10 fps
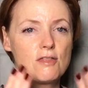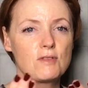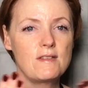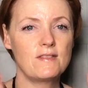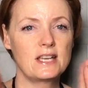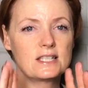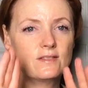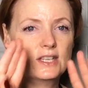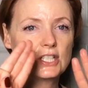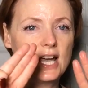3 fingers
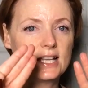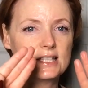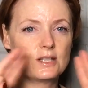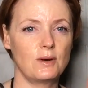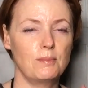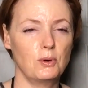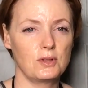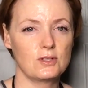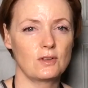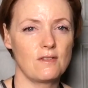of each hand, so I
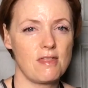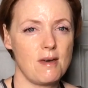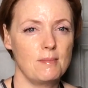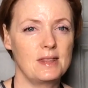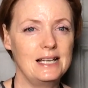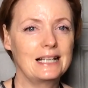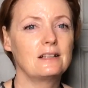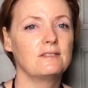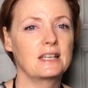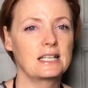put the sort of the thumb and the
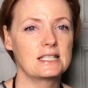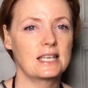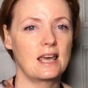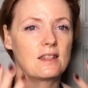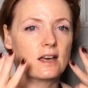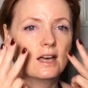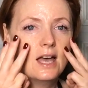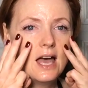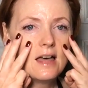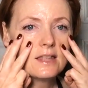little finger together,
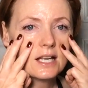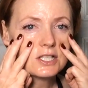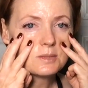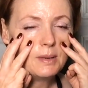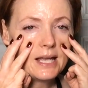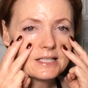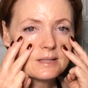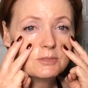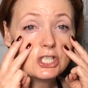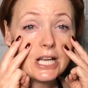and then I just place
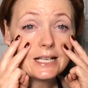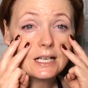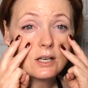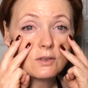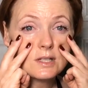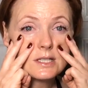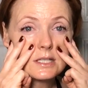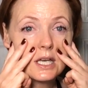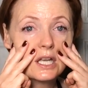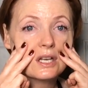them gently on the
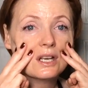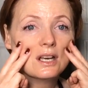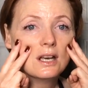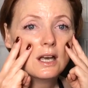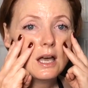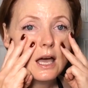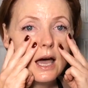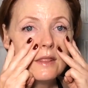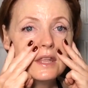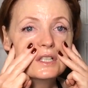skin,
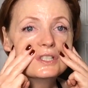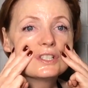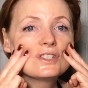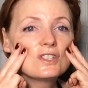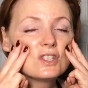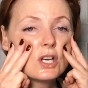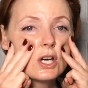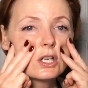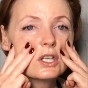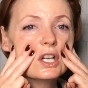and then just
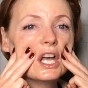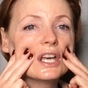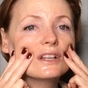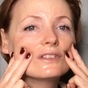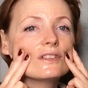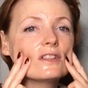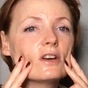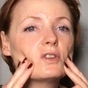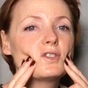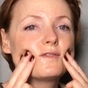circulate
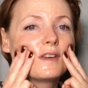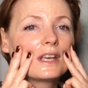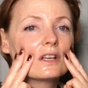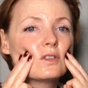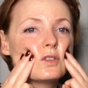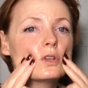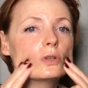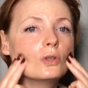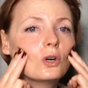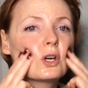those fingers. So
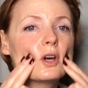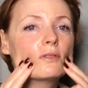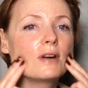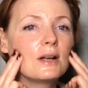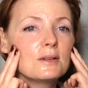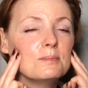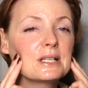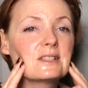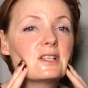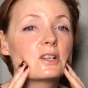you're not going round in
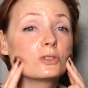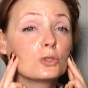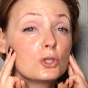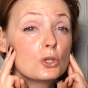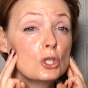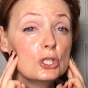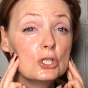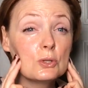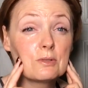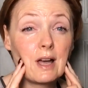big circles, or you
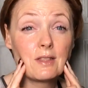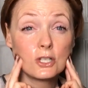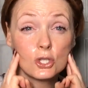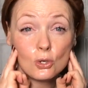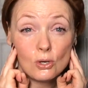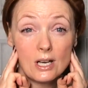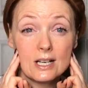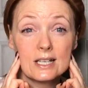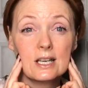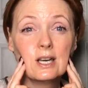could do around the
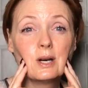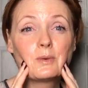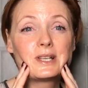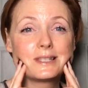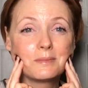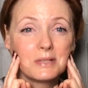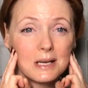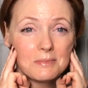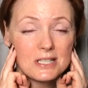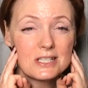jawline, where
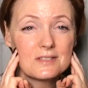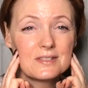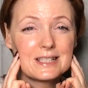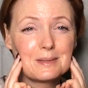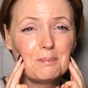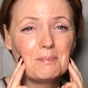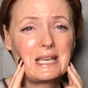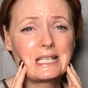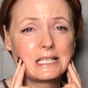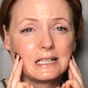sometimes it just feels a
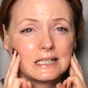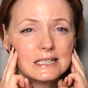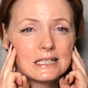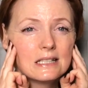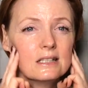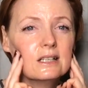bit tight,